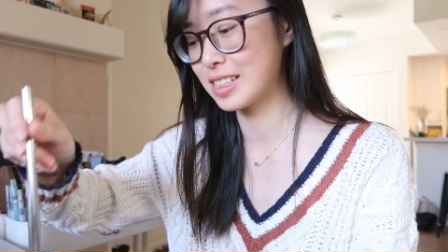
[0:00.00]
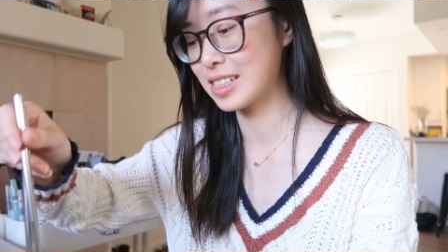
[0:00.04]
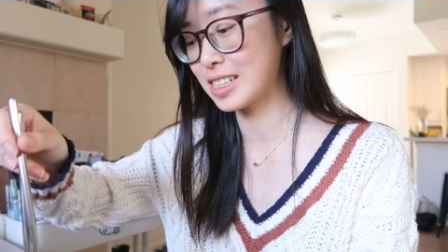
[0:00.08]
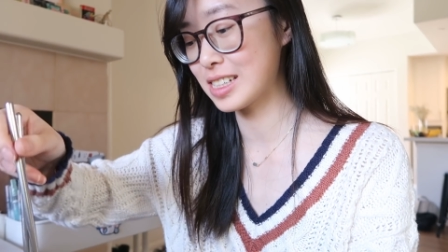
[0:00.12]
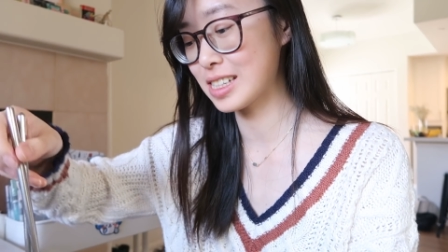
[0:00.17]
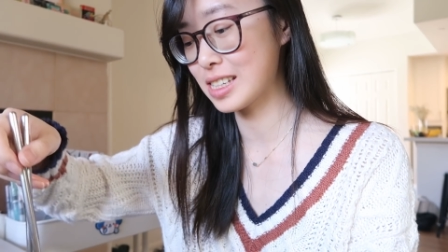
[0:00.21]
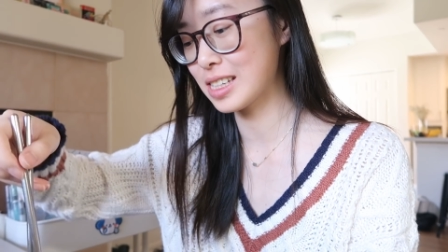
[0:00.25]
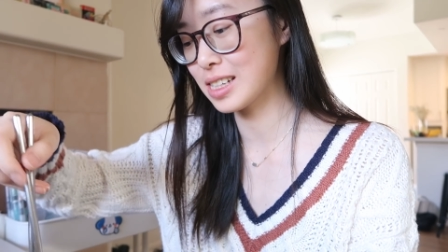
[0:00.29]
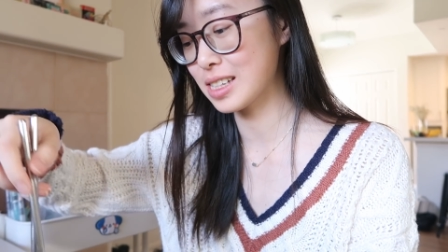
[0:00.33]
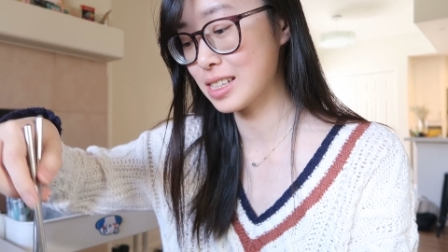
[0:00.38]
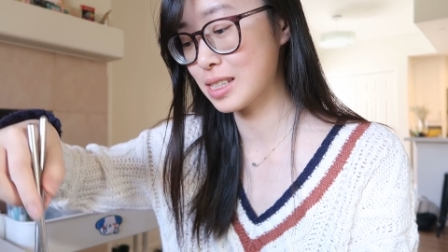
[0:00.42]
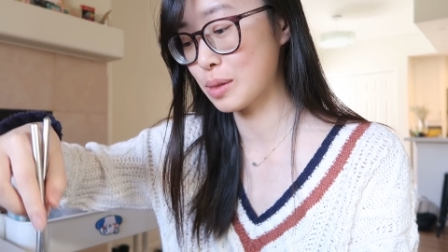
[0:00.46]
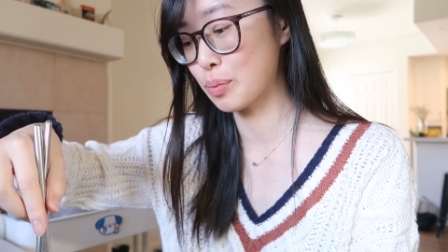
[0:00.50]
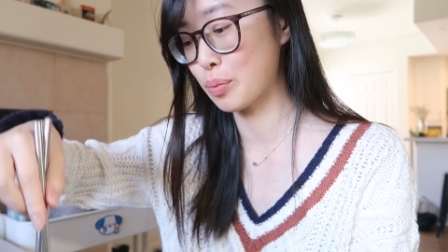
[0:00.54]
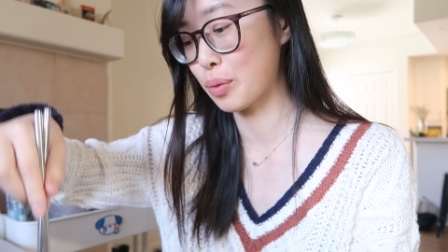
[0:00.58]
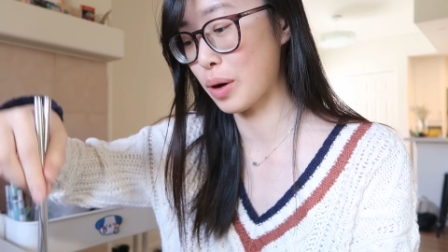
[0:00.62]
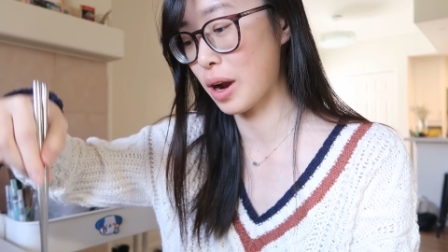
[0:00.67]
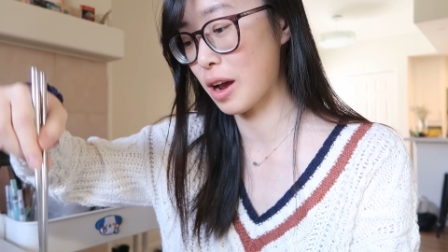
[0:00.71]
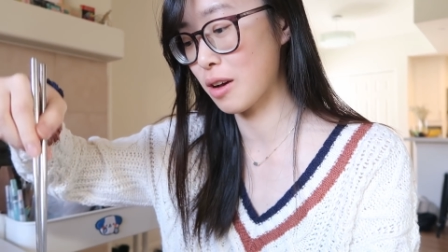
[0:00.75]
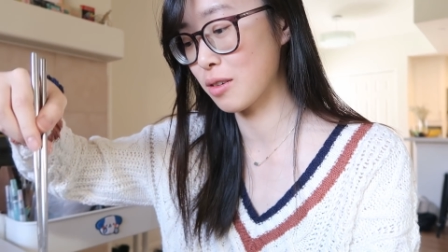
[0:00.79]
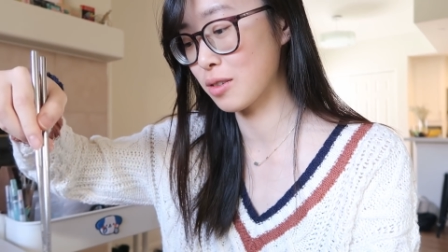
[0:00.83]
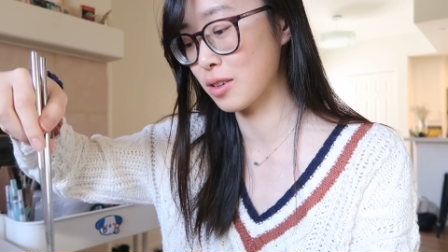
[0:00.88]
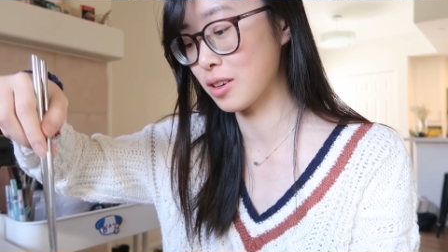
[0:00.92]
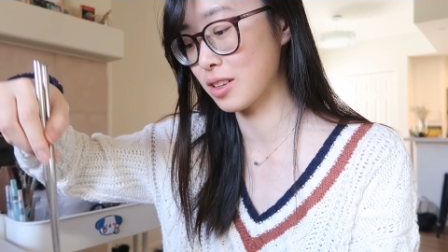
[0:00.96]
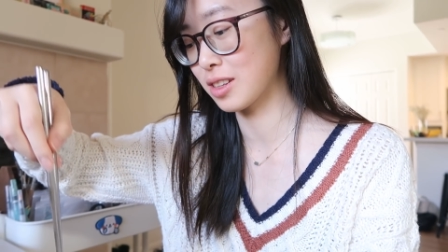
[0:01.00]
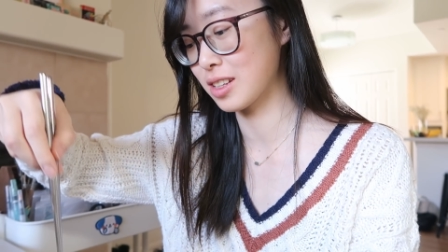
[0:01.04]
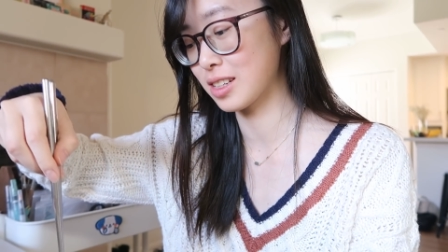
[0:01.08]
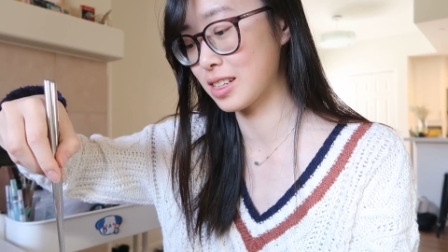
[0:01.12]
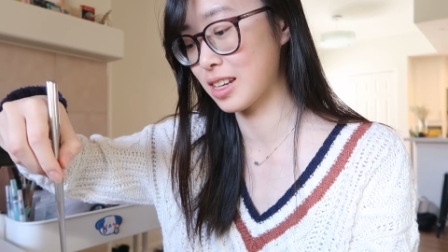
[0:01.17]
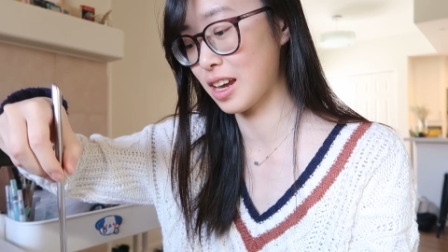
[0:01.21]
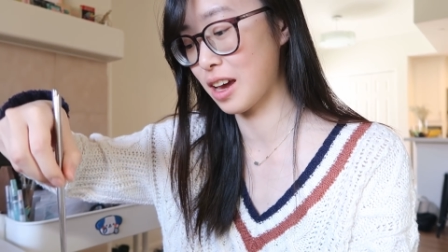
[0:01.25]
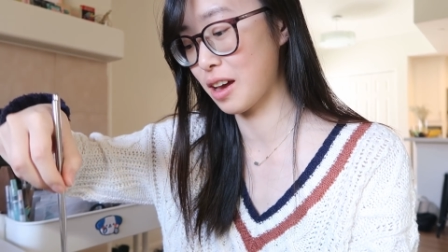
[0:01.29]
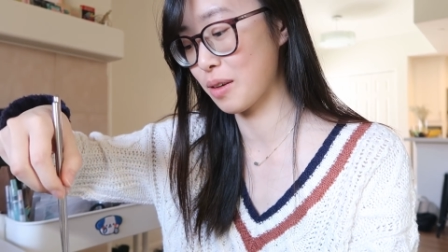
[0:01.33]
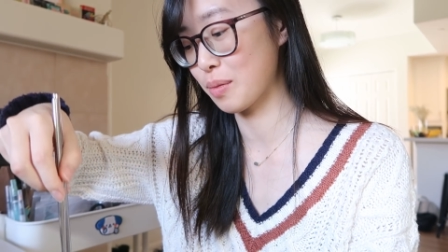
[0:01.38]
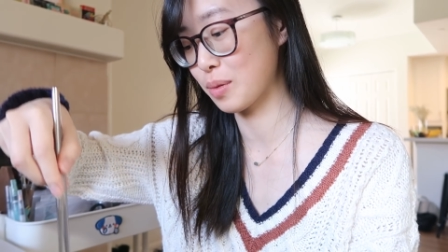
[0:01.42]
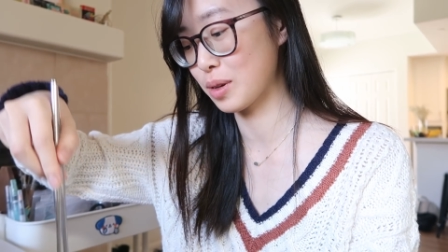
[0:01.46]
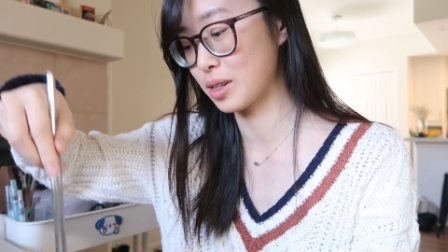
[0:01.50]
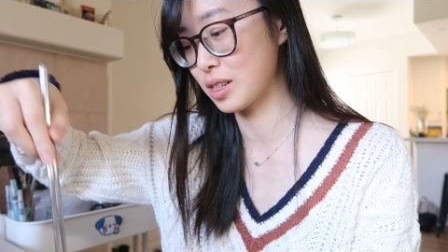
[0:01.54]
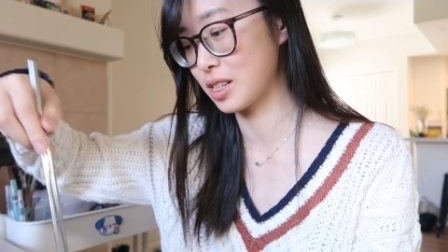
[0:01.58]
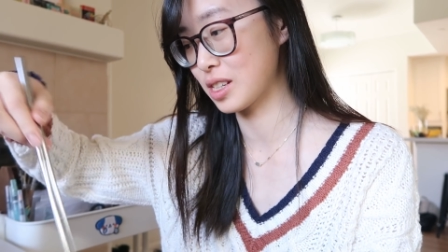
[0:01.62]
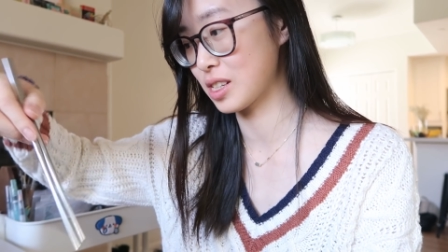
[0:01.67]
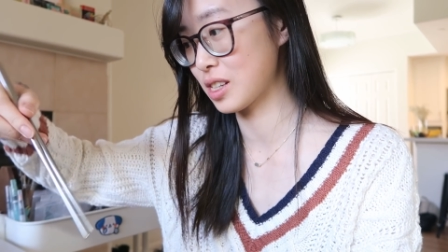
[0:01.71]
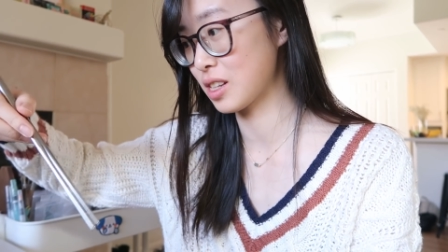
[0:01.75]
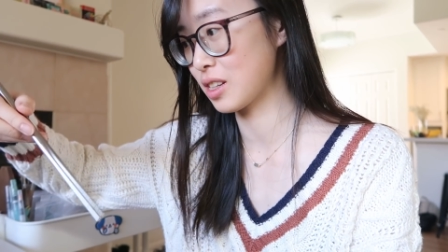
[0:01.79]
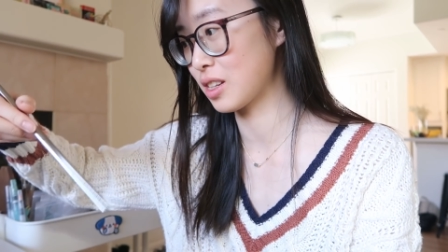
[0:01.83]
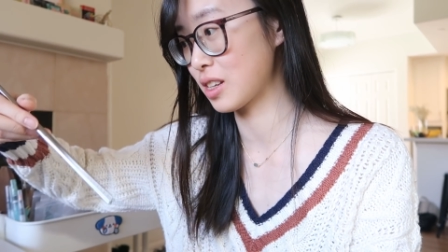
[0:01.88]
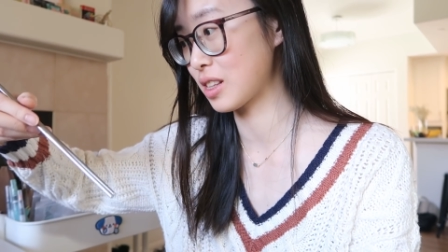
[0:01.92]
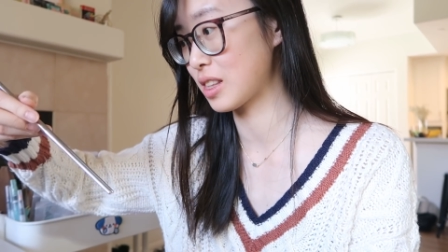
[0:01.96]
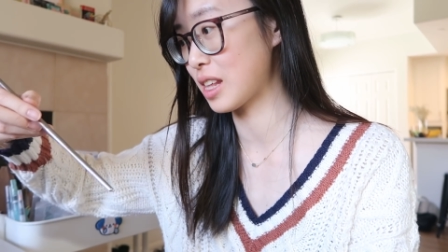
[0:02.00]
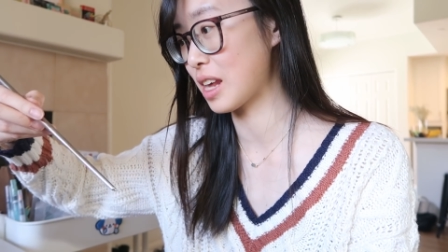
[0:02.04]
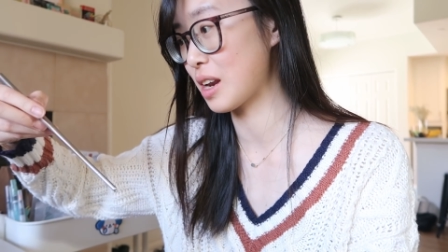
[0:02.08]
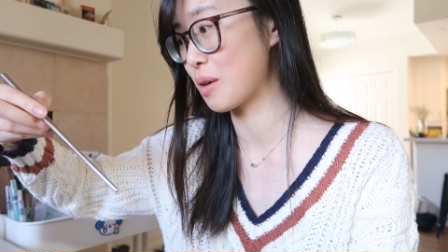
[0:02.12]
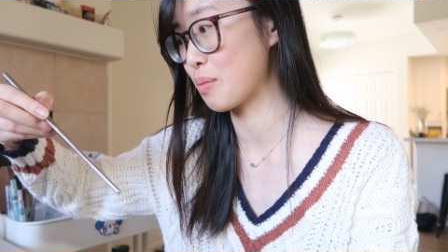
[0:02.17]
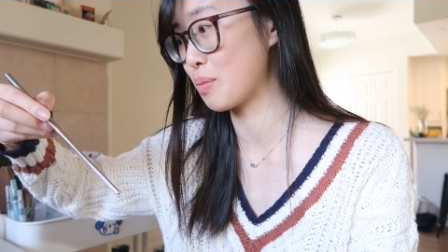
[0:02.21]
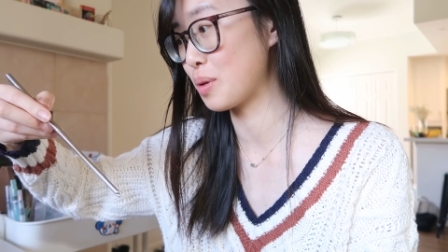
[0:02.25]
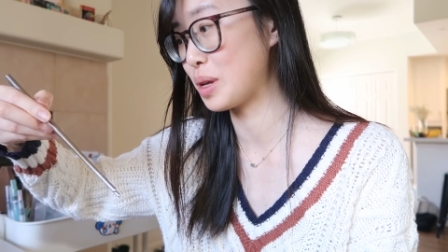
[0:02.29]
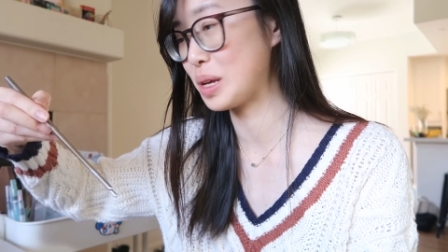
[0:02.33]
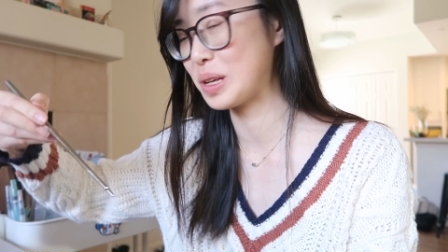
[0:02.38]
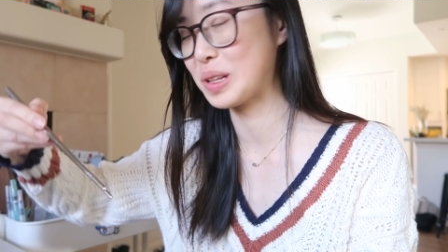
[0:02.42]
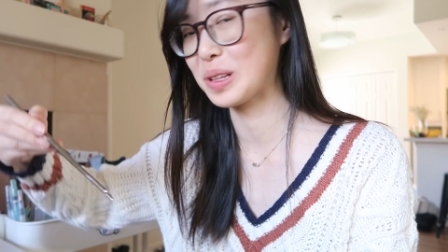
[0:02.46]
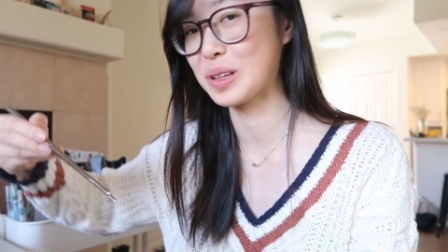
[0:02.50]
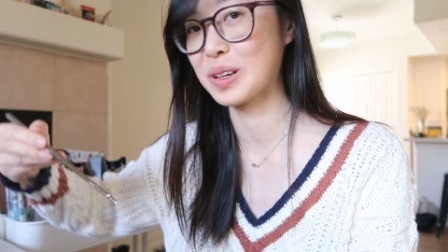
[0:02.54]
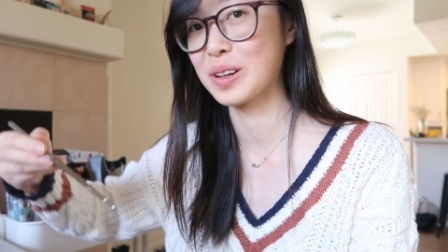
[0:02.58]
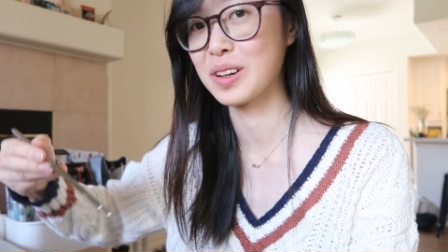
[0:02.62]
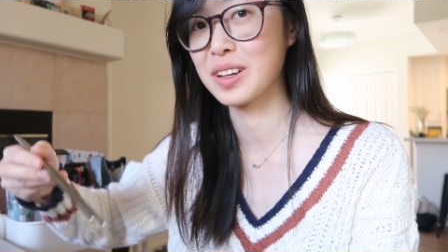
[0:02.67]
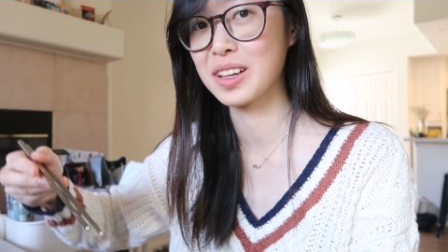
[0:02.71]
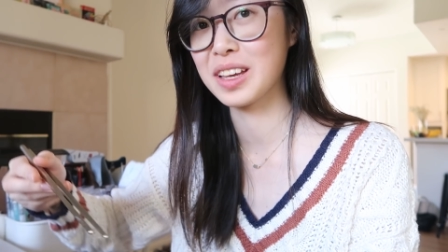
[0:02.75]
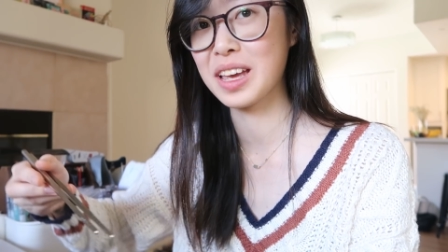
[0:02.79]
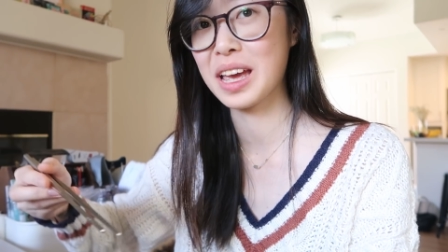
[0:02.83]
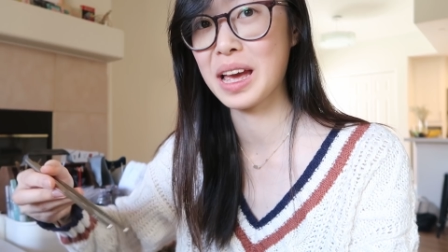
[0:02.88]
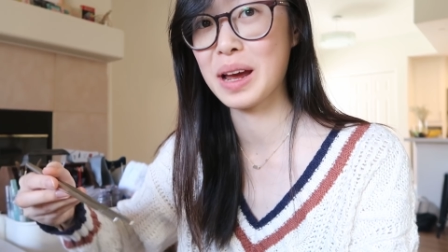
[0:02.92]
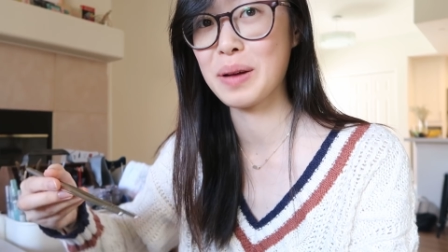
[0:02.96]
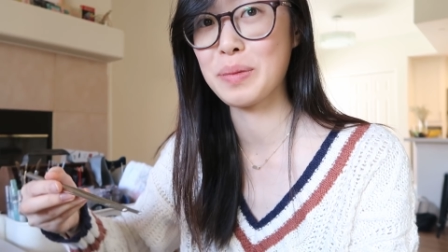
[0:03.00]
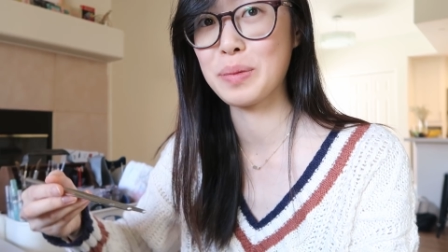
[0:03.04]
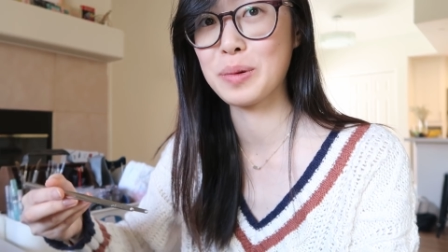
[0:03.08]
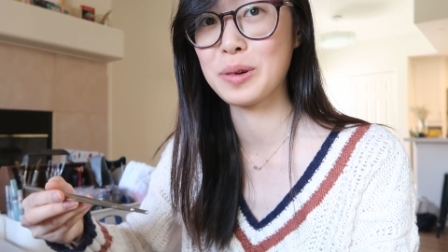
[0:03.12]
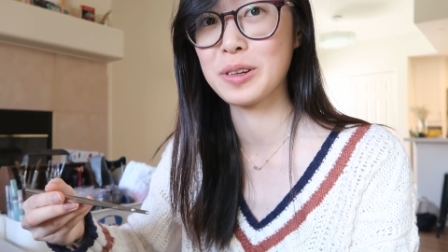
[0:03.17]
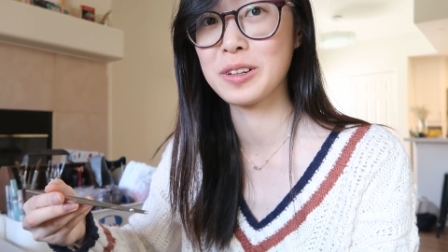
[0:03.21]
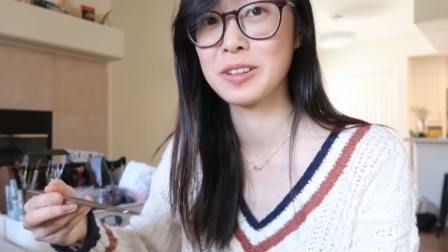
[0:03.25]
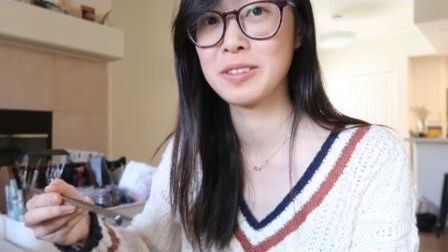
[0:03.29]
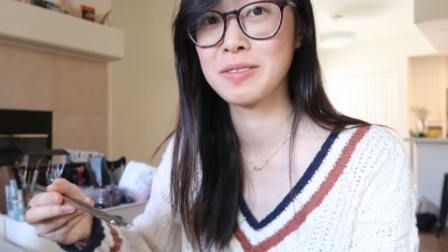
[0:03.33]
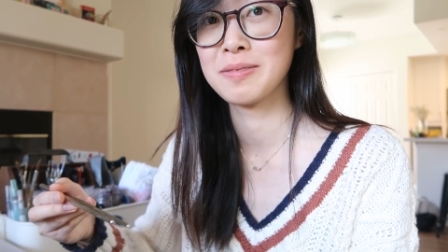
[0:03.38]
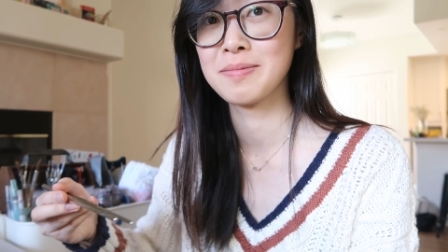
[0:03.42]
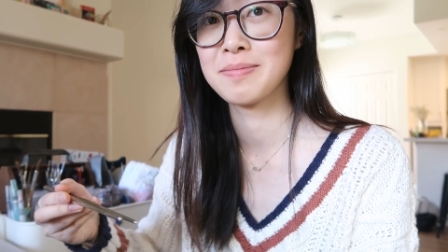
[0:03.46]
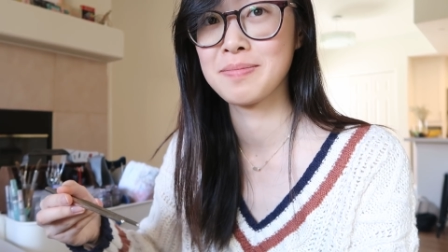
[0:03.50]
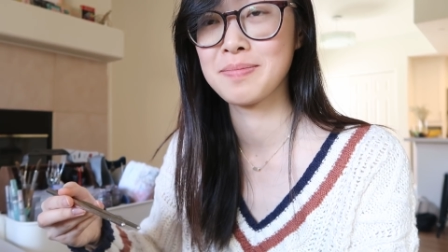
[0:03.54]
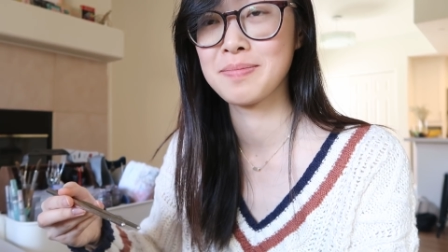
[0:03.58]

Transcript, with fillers: It just looks brown all the time. It doesn't look that appealing on camera.